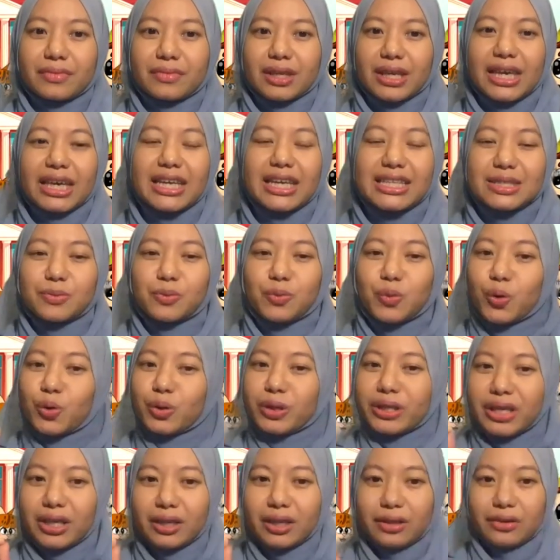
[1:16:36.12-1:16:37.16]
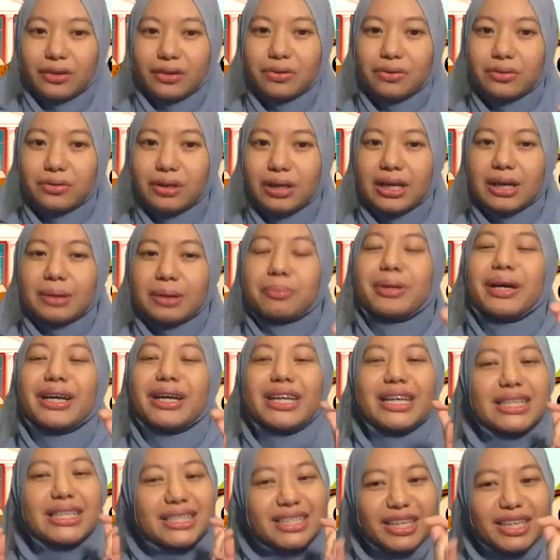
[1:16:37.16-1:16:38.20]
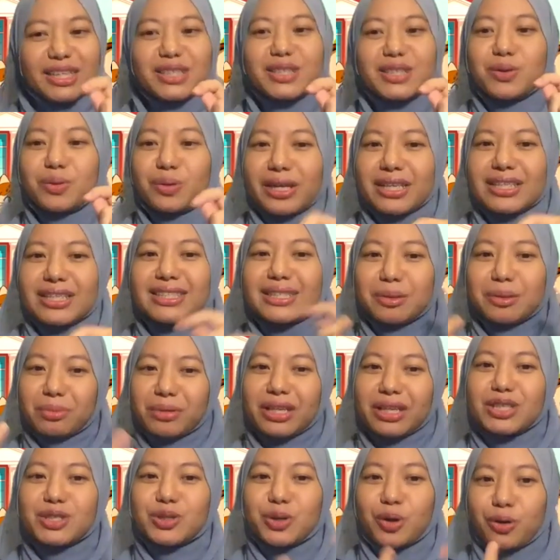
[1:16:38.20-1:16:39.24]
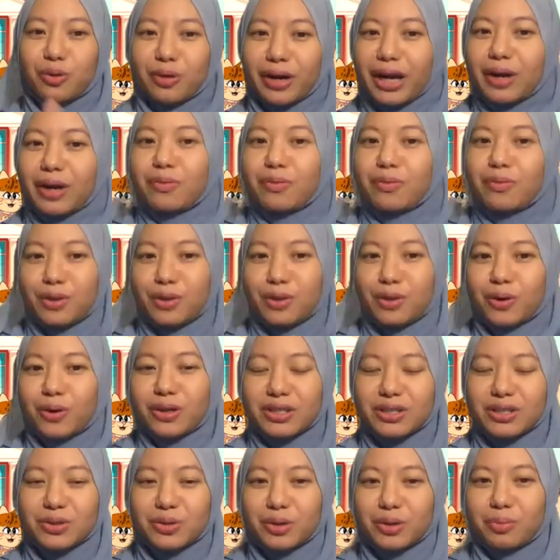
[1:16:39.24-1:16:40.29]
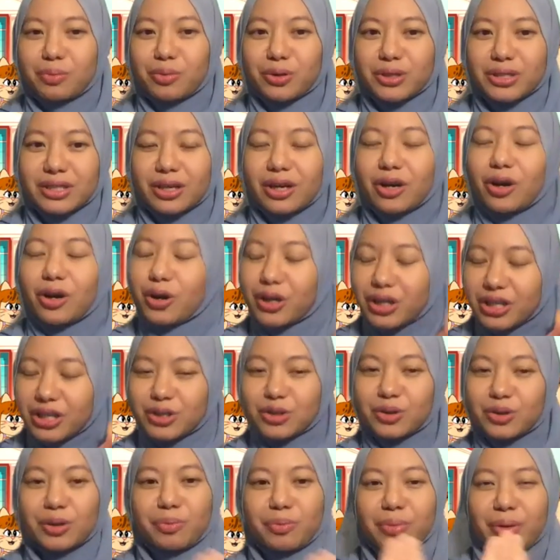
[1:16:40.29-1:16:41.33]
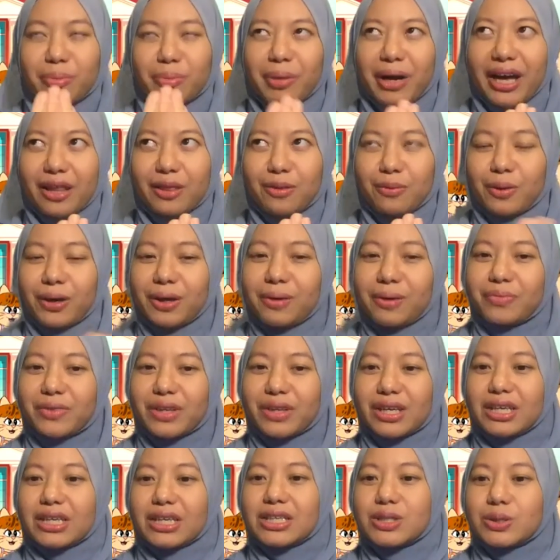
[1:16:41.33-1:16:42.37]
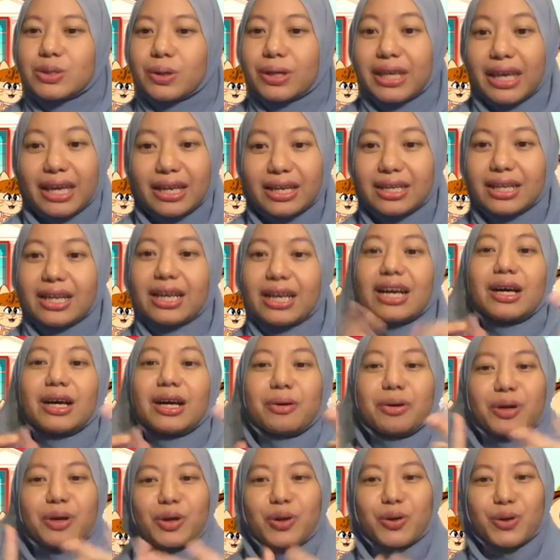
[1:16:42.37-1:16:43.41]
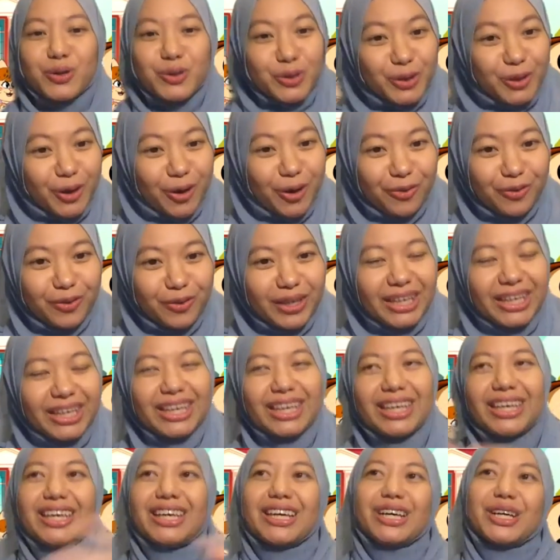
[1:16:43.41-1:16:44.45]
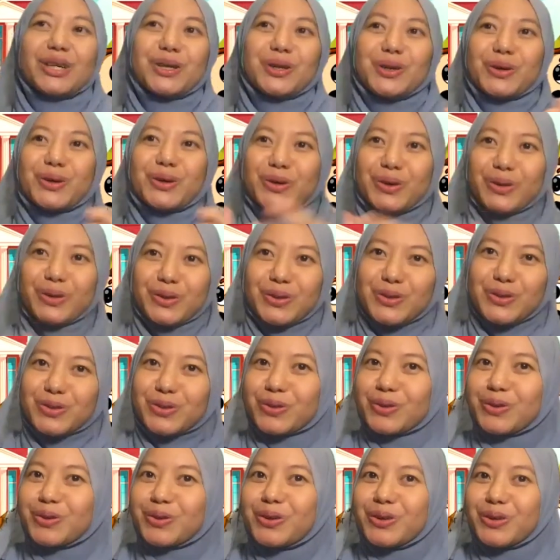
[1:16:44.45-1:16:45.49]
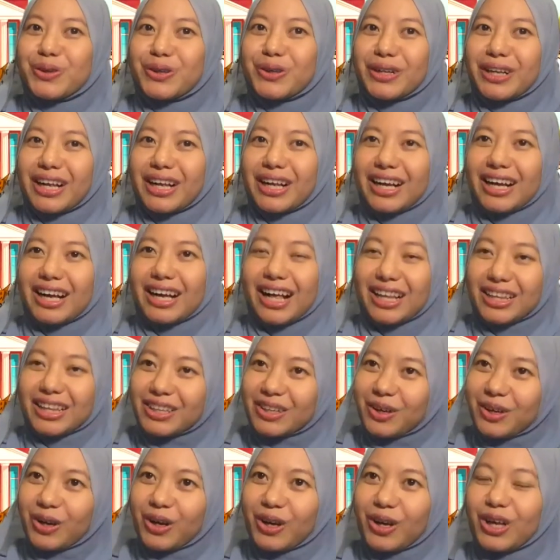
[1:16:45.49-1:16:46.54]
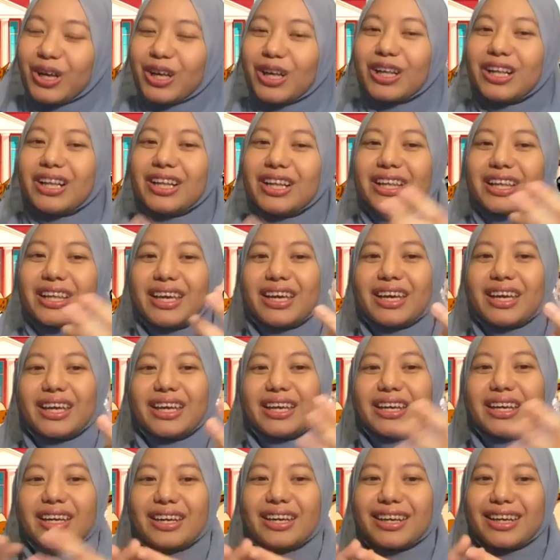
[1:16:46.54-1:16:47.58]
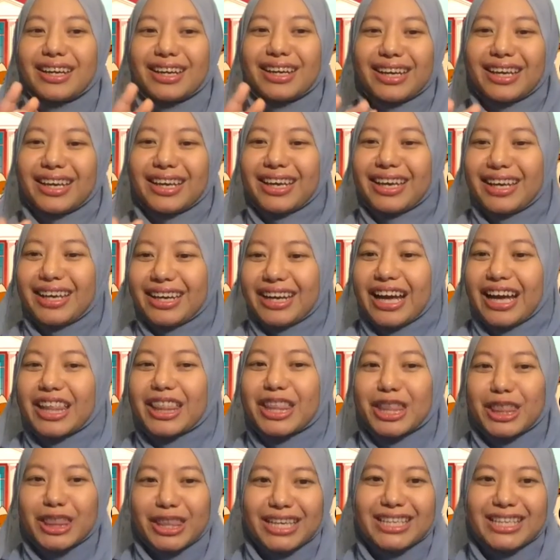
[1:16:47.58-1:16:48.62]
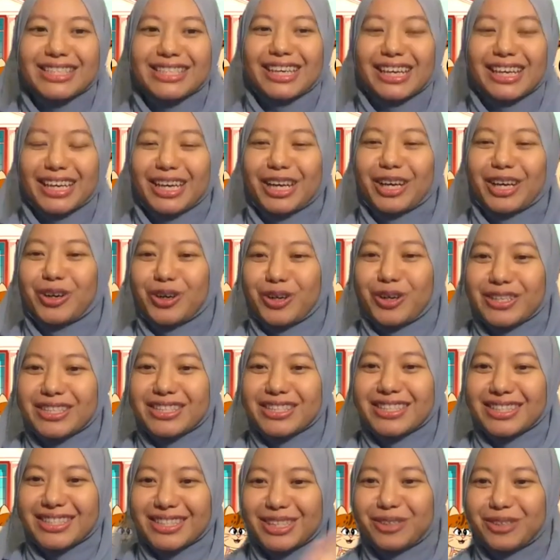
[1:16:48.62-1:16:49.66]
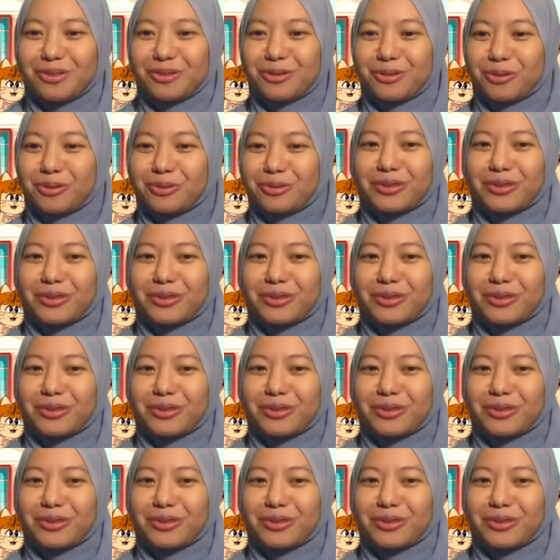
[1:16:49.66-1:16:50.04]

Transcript: it won't kill you but it tells you that something's not right with your auditory pers- uh, auditory uh, pathway so again control coffee control uh, alcohol and and other things that can cause you